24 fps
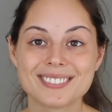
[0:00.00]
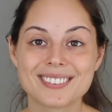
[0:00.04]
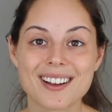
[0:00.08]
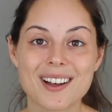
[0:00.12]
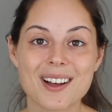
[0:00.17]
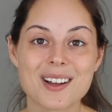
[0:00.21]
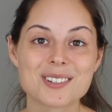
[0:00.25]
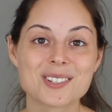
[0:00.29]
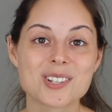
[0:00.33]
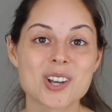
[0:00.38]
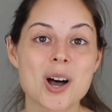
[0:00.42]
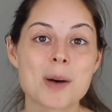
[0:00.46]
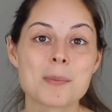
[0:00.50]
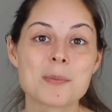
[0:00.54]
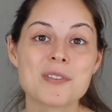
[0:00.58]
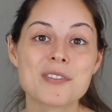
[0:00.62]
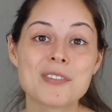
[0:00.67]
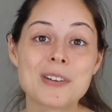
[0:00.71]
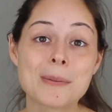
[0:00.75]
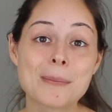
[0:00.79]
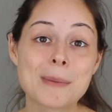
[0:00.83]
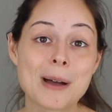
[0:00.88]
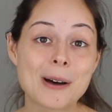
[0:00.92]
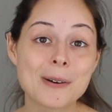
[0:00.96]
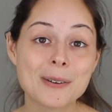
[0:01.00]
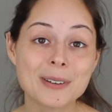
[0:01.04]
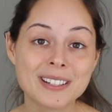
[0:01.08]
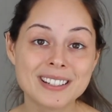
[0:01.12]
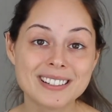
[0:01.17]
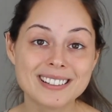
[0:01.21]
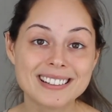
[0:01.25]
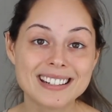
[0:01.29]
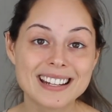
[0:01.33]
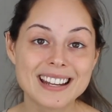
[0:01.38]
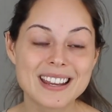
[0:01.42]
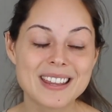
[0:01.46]
on top of a
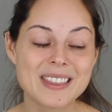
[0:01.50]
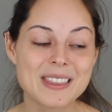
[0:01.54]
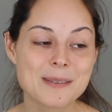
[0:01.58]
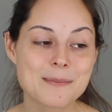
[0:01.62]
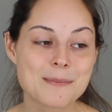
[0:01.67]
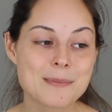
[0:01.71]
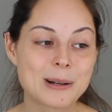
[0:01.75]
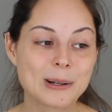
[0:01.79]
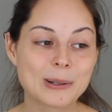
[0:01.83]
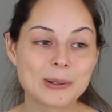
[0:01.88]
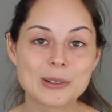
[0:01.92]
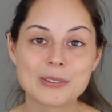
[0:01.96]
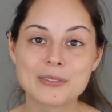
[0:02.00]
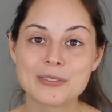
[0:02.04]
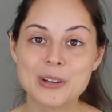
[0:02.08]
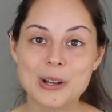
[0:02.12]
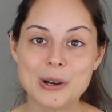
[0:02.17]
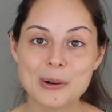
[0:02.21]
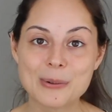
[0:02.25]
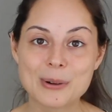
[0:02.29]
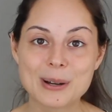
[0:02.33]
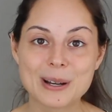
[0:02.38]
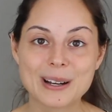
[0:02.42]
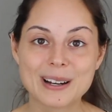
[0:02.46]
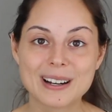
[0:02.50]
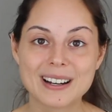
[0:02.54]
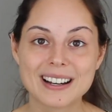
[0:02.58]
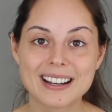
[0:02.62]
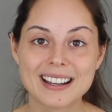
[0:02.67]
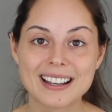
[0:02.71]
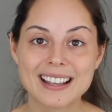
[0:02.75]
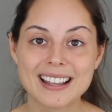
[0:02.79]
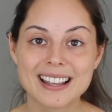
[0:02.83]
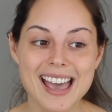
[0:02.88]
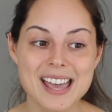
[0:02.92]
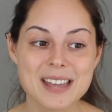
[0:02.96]
mountain in the middle of nowhere
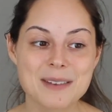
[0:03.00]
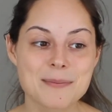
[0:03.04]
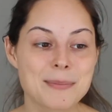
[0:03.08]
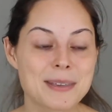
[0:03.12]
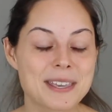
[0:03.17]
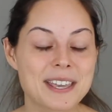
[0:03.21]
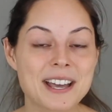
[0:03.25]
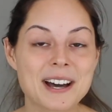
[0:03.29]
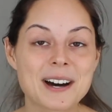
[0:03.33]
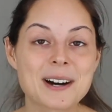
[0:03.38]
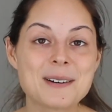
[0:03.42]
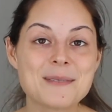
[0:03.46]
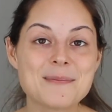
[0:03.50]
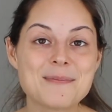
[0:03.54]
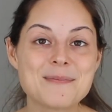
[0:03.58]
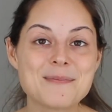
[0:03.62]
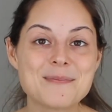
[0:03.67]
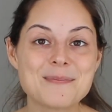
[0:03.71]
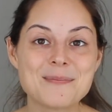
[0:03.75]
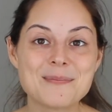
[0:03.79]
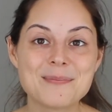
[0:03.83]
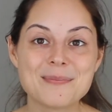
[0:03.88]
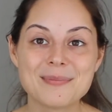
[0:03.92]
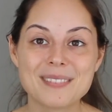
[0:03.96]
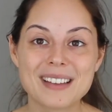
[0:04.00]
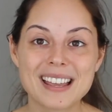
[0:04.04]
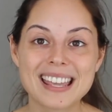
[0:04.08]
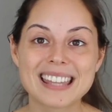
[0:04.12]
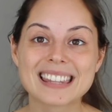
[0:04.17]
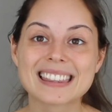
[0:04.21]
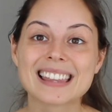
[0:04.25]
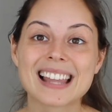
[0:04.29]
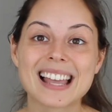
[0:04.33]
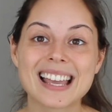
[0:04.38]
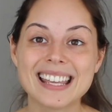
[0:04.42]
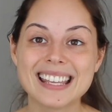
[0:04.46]
and become
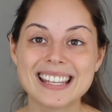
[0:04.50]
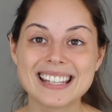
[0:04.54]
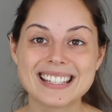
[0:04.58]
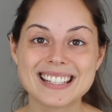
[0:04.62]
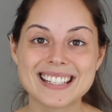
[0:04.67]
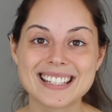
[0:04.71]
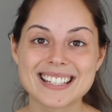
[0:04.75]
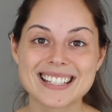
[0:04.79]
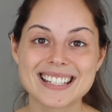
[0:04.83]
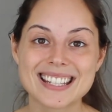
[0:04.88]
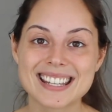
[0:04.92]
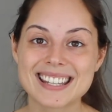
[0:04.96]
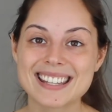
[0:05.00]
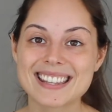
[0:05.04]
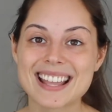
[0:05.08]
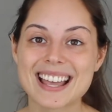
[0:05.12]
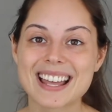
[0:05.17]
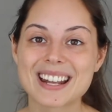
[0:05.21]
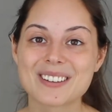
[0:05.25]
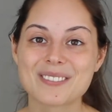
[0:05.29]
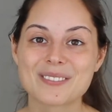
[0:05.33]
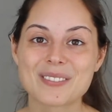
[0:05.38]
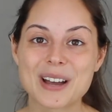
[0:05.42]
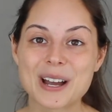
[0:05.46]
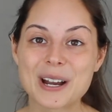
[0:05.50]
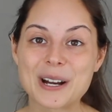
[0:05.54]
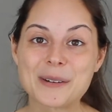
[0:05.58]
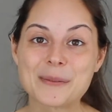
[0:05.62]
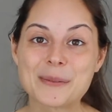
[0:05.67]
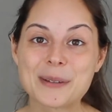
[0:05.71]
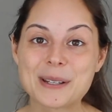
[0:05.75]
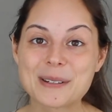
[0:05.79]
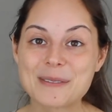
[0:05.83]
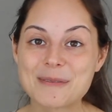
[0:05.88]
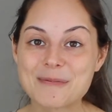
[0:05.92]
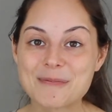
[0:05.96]
enlightened in that
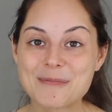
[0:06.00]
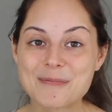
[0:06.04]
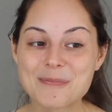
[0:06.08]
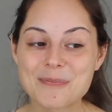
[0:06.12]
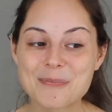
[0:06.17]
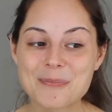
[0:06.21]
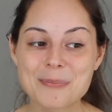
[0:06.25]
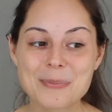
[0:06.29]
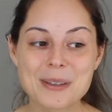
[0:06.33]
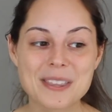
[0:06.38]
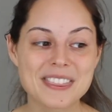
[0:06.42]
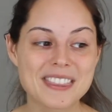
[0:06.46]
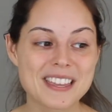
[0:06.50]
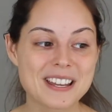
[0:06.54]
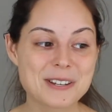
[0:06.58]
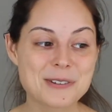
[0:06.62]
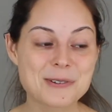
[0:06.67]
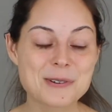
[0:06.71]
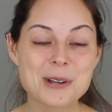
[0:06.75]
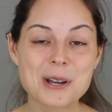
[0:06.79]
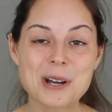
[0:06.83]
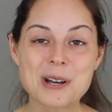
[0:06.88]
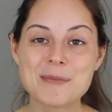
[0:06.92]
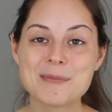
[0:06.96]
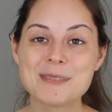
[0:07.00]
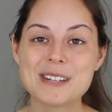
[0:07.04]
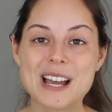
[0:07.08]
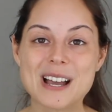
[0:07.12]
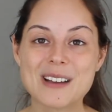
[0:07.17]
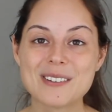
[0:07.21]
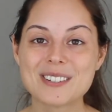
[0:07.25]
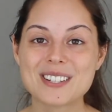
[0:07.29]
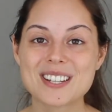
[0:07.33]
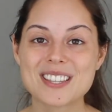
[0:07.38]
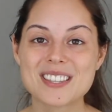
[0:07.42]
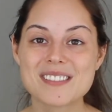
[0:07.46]
environment. But then you come
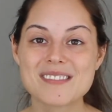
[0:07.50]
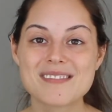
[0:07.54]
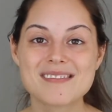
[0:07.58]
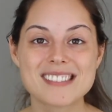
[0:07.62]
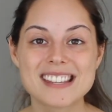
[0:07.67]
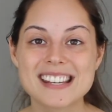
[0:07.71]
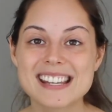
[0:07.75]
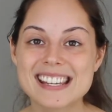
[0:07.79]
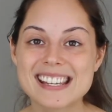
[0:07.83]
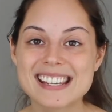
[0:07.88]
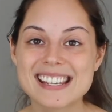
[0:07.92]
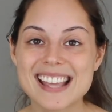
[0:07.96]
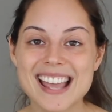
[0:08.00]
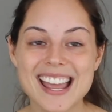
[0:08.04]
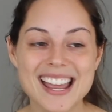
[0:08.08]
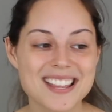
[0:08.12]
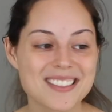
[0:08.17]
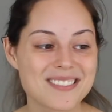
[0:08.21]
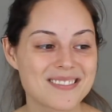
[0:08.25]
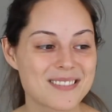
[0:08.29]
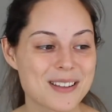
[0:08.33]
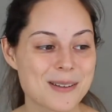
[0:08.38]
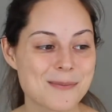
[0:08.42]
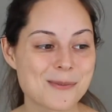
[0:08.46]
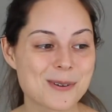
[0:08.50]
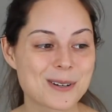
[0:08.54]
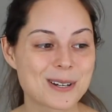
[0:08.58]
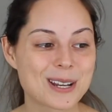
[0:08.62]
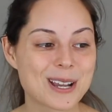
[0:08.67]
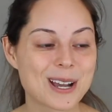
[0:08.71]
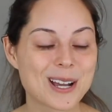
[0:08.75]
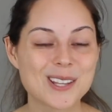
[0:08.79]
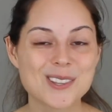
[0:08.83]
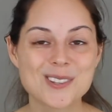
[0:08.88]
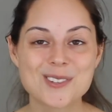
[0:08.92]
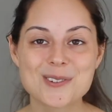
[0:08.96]
down to the city and someone
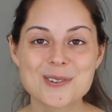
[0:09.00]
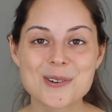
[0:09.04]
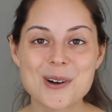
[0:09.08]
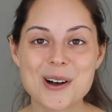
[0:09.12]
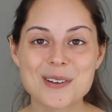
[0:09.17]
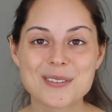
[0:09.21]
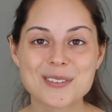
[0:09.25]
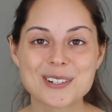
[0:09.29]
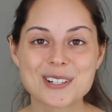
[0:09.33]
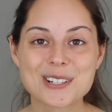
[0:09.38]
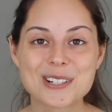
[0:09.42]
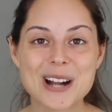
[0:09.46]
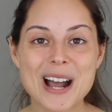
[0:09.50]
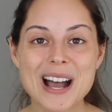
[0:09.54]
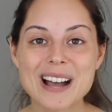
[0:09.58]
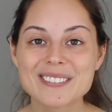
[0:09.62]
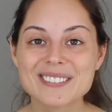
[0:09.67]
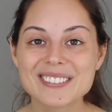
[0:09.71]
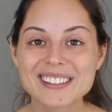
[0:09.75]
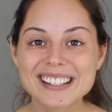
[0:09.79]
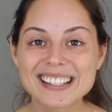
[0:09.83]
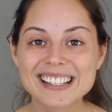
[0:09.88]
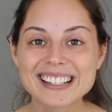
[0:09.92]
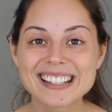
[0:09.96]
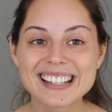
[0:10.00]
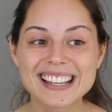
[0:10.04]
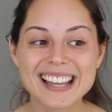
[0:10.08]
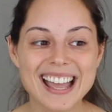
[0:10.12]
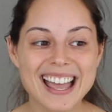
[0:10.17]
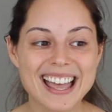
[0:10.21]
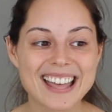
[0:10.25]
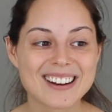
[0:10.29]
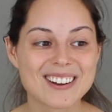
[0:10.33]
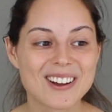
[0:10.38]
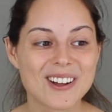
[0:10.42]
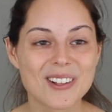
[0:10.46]
cuts you off in traffic
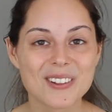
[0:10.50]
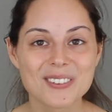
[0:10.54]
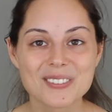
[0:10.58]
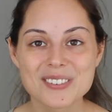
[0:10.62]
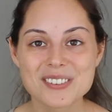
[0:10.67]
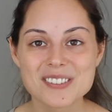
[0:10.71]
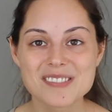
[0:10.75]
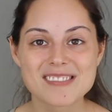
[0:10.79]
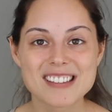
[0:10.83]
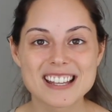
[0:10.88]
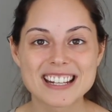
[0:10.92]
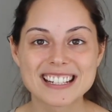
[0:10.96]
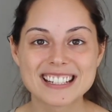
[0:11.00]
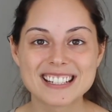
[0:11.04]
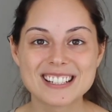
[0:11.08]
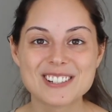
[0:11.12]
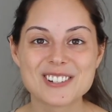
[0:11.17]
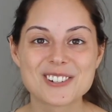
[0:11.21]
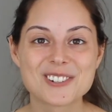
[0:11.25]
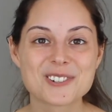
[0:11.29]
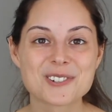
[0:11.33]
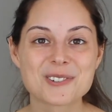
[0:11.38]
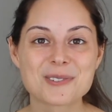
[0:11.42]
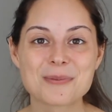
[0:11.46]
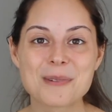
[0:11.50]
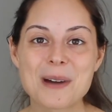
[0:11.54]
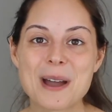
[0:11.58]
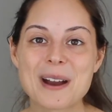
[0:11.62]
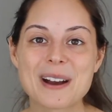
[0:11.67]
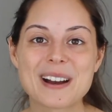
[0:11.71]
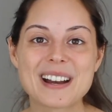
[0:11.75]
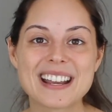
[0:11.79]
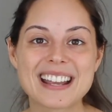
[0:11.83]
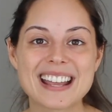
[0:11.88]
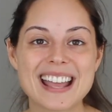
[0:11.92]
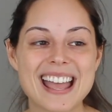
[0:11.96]
and all of a sudden you're
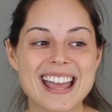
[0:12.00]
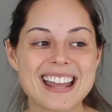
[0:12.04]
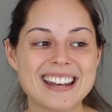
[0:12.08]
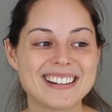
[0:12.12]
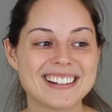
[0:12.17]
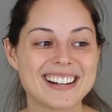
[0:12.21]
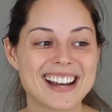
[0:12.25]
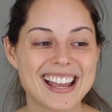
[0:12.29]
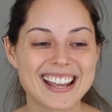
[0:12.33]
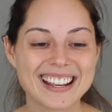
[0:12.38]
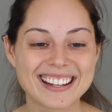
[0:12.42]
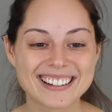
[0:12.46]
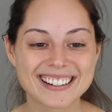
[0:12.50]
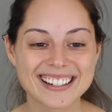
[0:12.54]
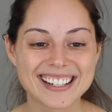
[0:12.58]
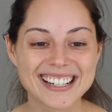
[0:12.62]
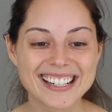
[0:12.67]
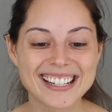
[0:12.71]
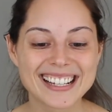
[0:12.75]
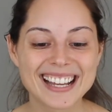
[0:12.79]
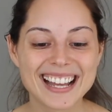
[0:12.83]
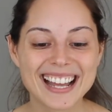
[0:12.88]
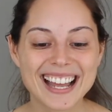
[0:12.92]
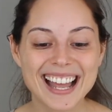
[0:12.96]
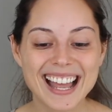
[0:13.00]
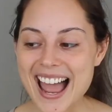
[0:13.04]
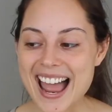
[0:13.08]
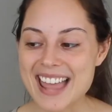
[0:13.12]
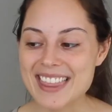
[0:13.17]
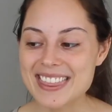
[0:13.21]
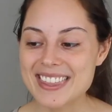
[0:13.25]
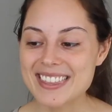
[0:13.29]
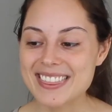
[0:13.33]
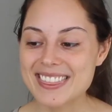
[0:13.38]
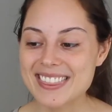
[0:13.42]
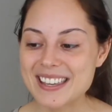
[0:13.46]
swearing and you're angry.
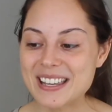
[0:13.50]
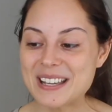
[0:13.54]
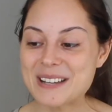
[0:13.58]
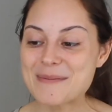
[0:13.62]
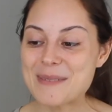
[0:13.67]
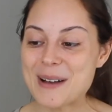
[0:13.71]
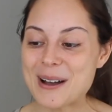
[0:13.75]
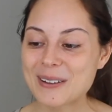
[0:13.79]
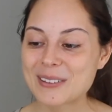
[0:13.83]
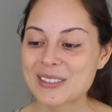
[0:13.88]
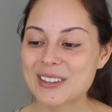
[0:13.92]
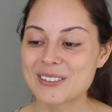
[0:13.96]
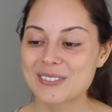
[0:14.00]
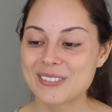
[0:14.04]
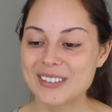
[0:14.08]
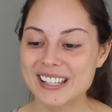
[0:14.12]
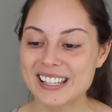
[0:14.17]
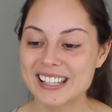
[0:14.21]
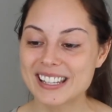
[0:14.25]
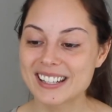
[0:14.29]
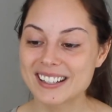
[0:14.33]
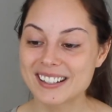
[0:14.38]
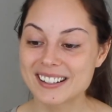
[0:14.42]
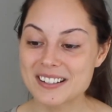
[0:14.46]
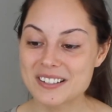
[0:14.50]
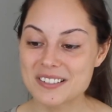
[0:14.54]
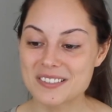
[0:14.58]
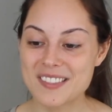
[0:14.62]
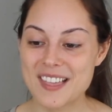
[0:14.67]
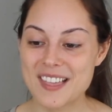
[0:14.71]
And the thing about living here is